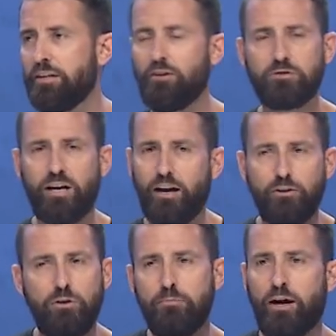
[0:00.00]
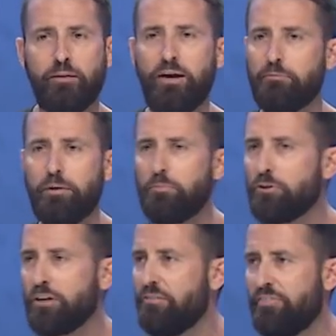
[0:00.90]
He goes, God, who am I? Man, people
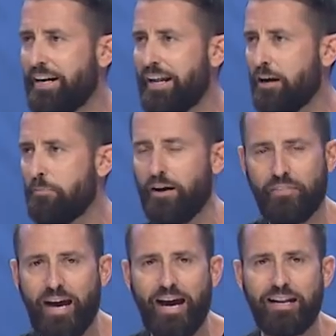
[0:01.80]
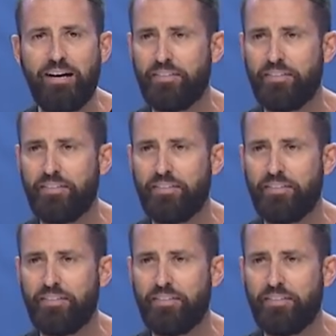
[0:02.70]
are going to find out about that.